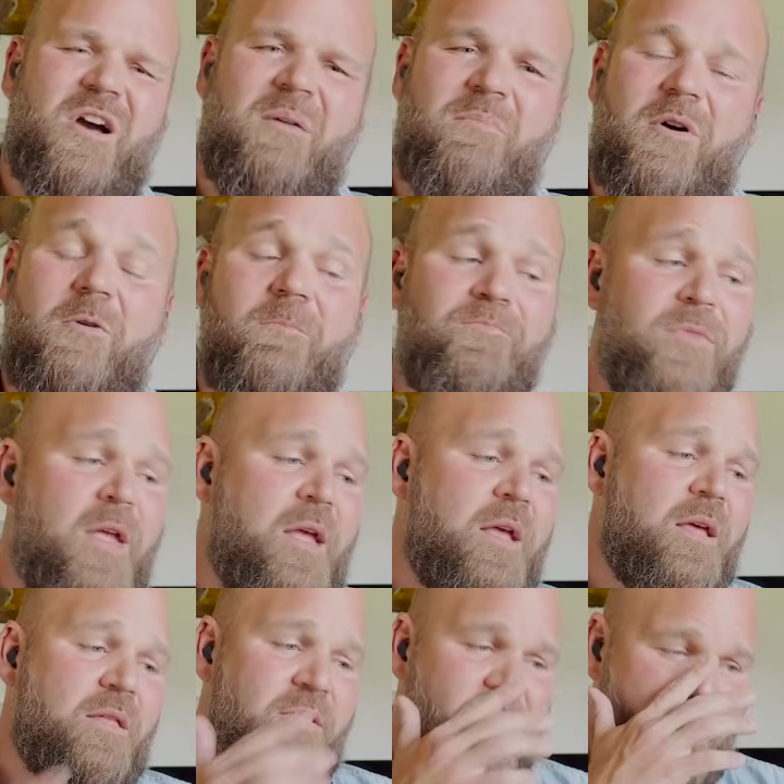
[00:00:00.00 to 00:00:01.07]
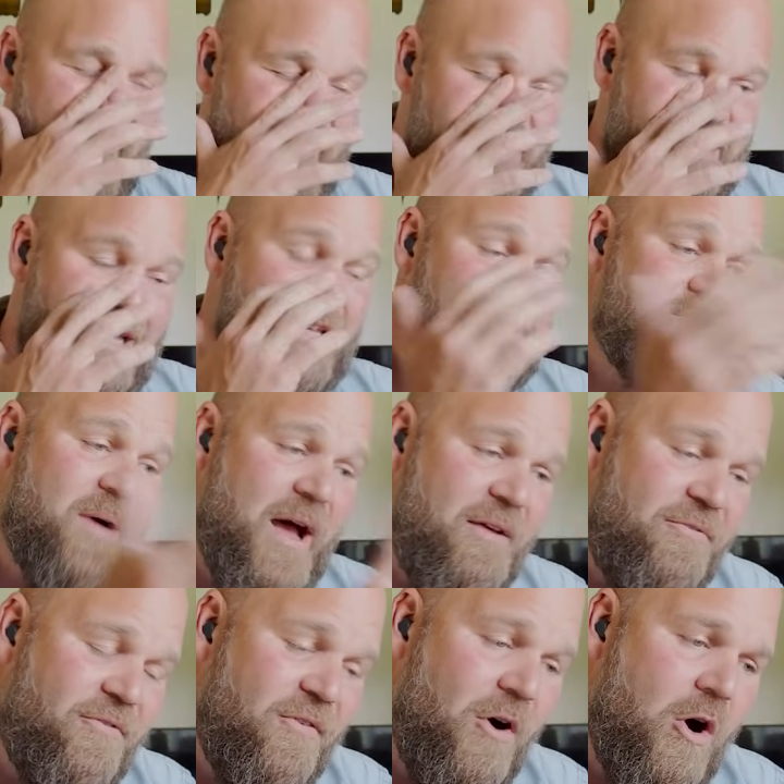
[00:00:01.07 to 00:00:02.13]
gumbo. This is by
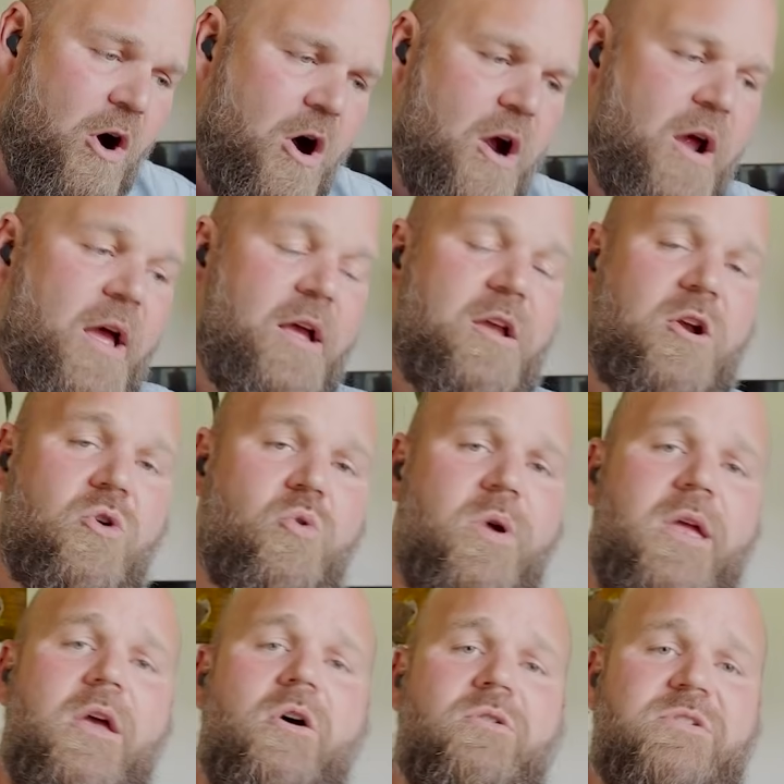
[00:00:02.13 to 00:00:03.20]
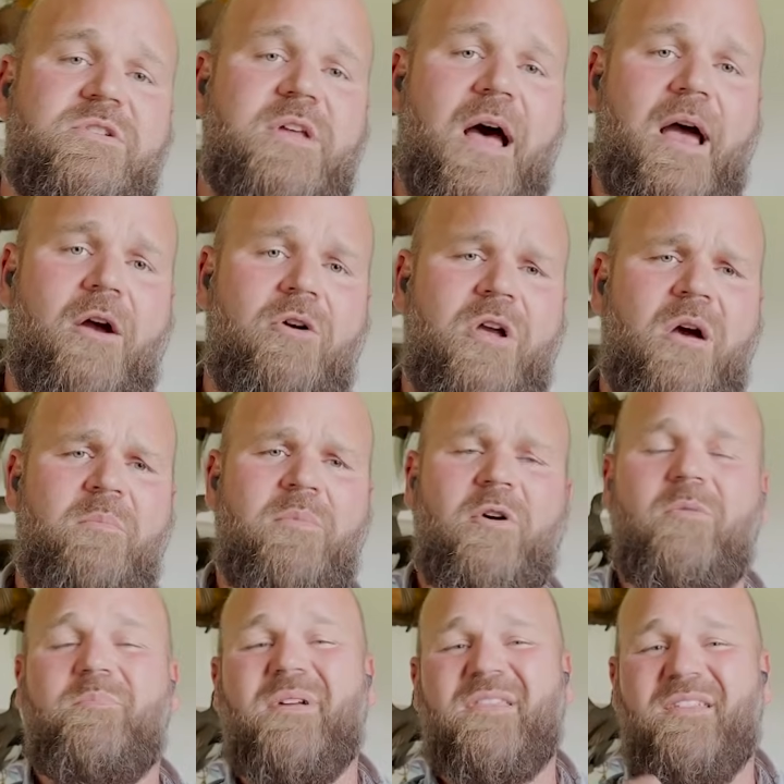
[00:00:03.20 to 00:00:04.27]
far a Creole style
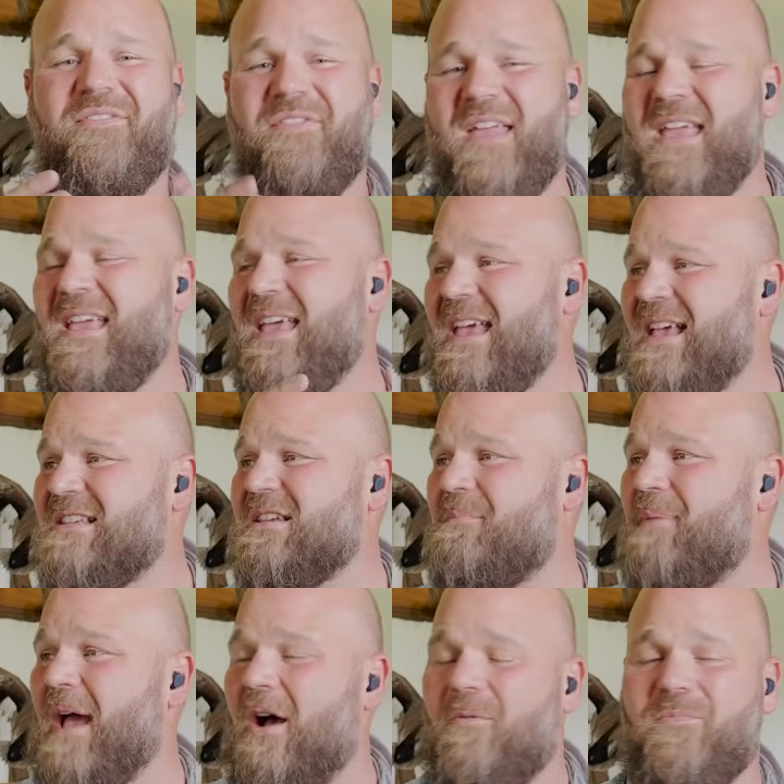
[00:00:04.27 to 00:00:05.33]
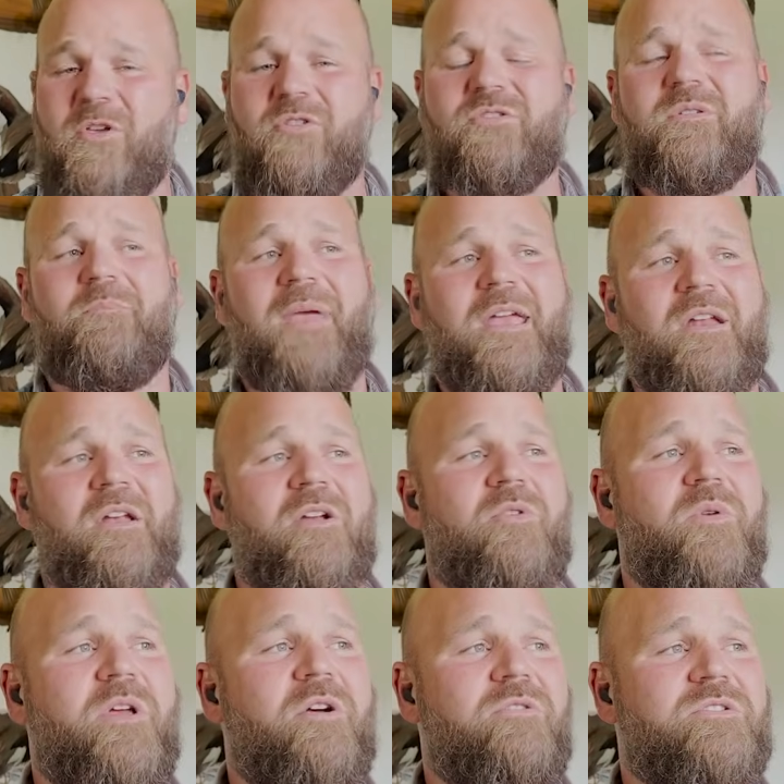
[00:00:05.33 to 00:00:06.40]
gumbo. But the thing is about making a
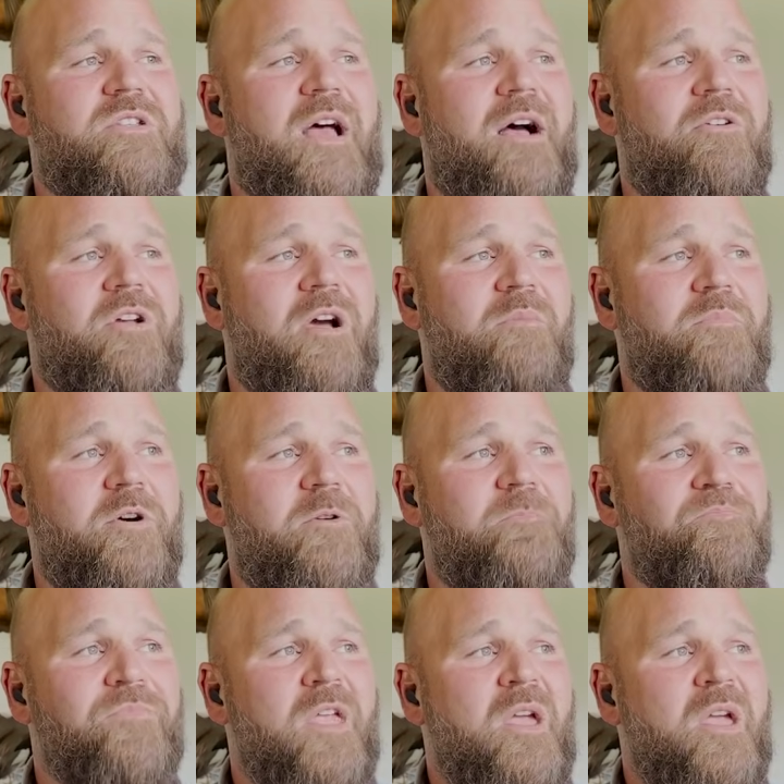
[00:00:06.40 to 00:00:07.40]
Creole style gumbo,